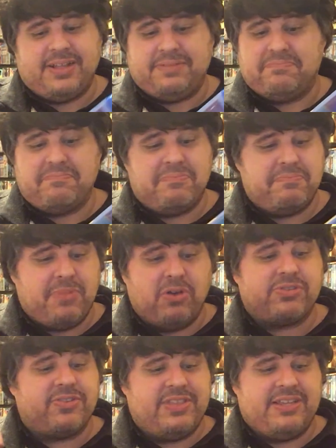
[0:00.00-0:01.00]

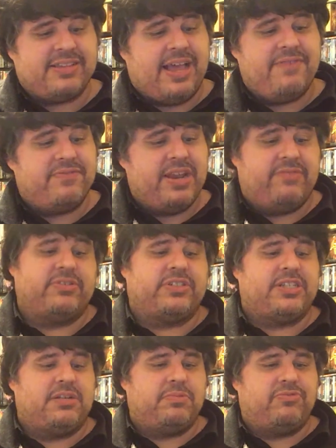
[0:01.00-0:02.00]
most of these I have never
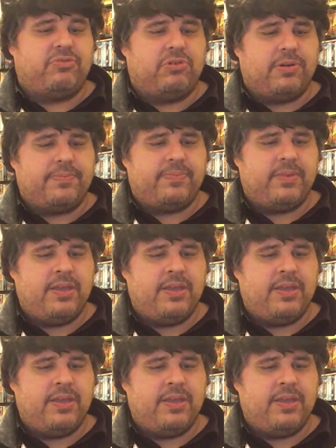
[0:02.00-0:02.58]
seen before.